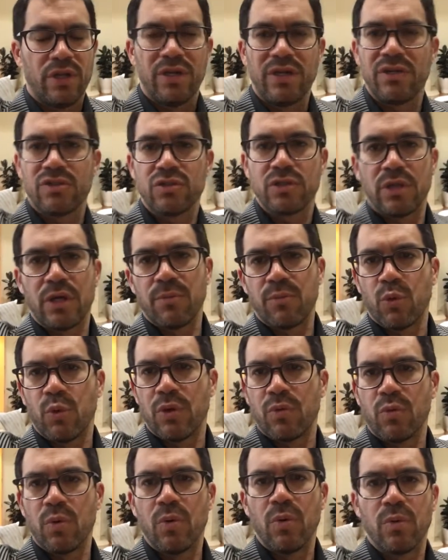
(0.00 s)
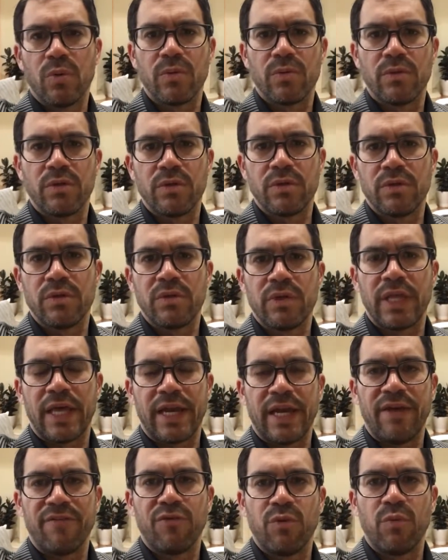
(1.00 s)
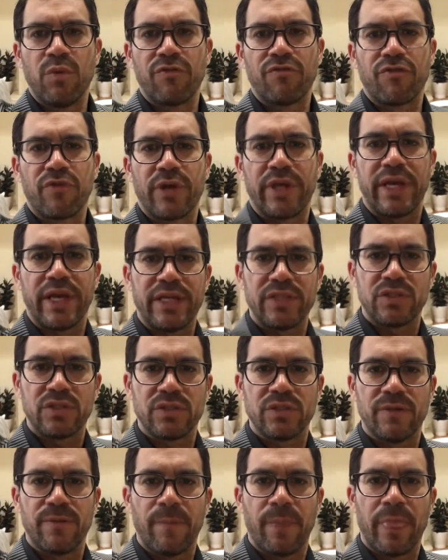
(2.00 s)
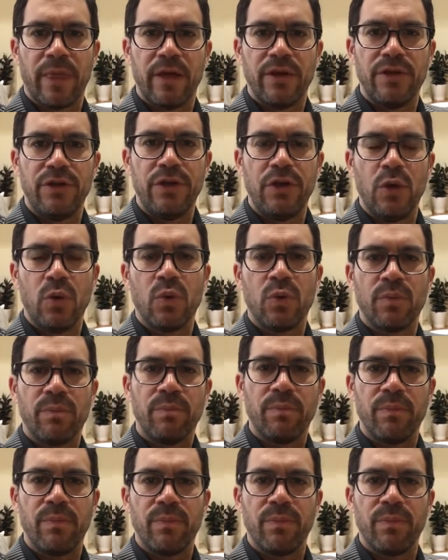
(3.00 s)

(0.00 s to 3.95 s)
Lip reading: here's the number one rule that everyone forgets. Don't